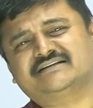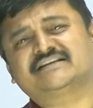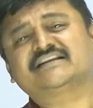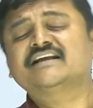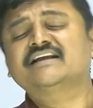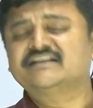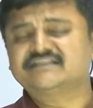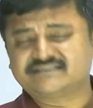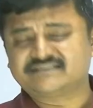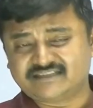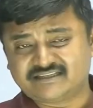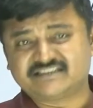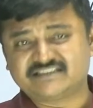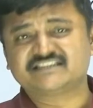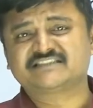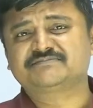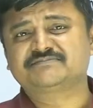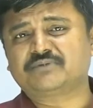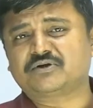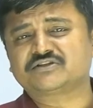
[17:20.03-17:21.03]
Yes, it
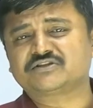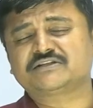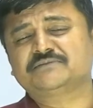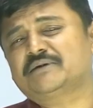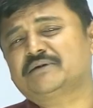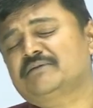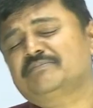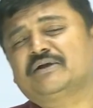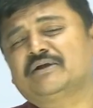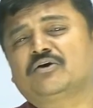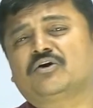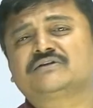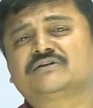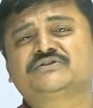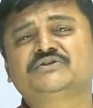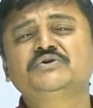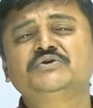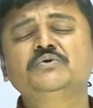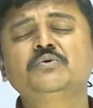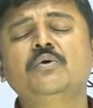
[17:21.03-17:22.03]
is possible, because
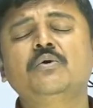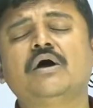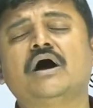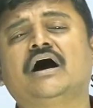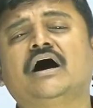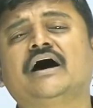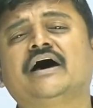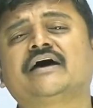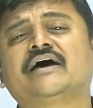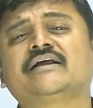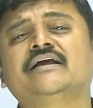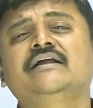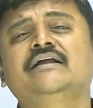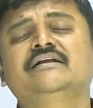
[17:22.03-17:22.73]
you are